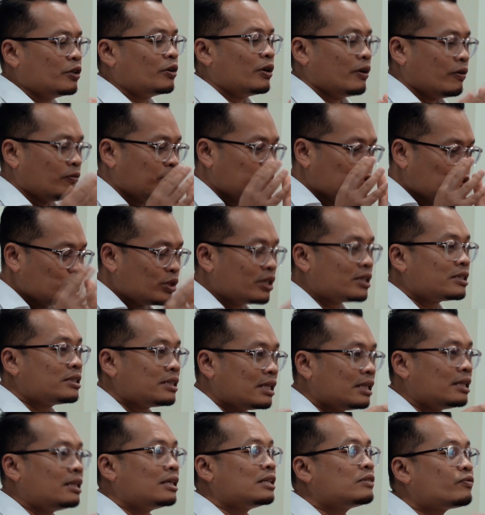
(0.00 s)
You know, if
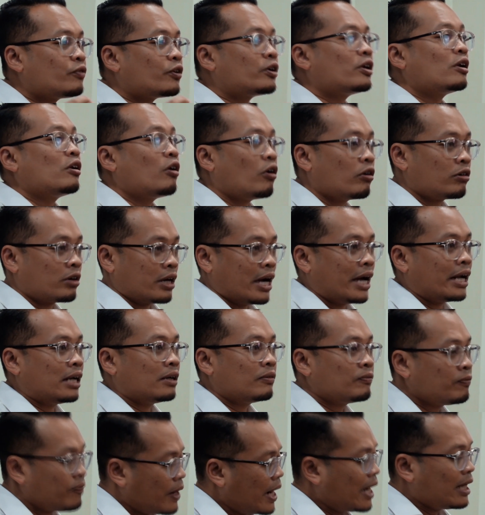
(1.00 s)
Muda's in this for the long
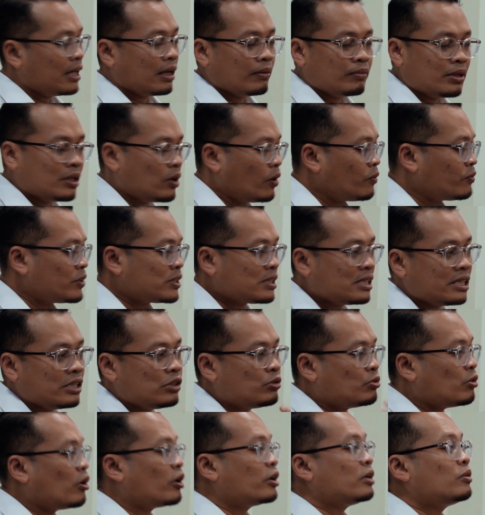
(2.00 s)
run, fine. I mean,
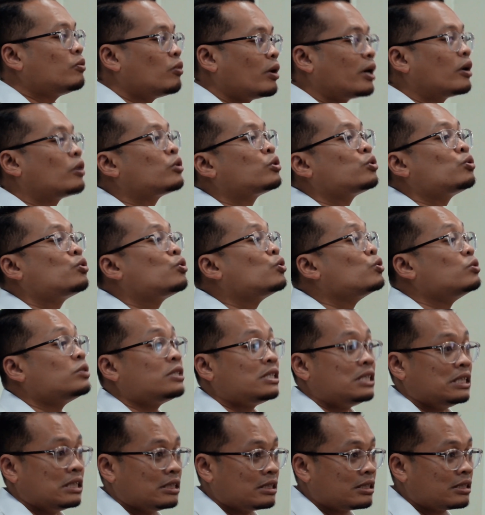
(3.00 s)
obviously you want one or two
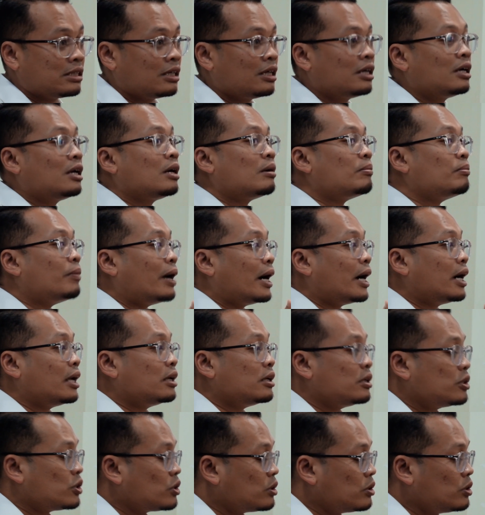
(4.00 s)
good seats,
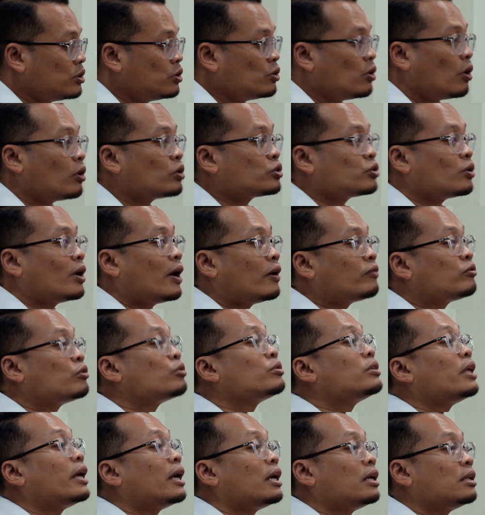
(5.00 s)
but you also
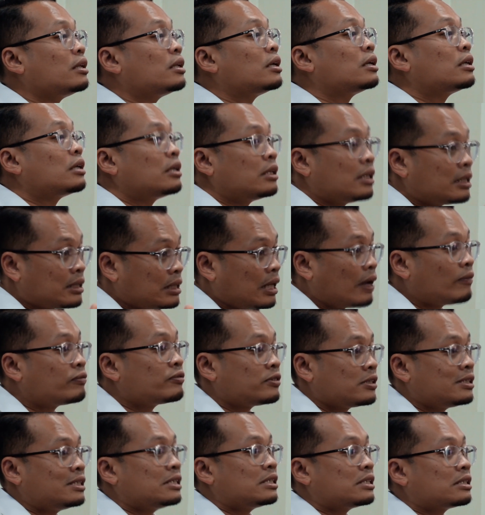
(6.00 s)
have to take the
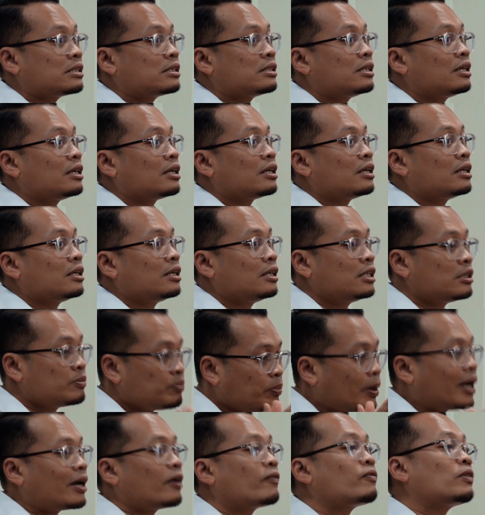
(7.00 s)
tough seats.
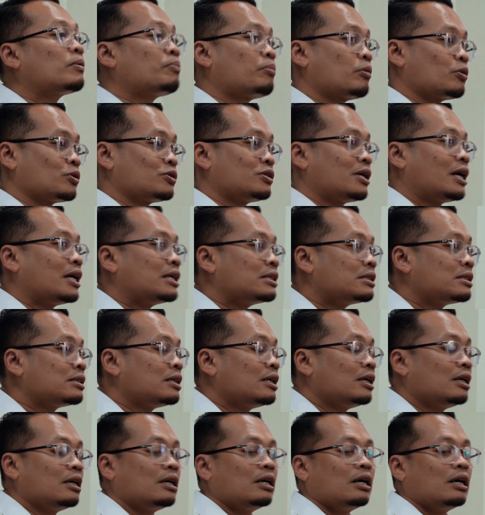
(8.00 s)
It's part of the process.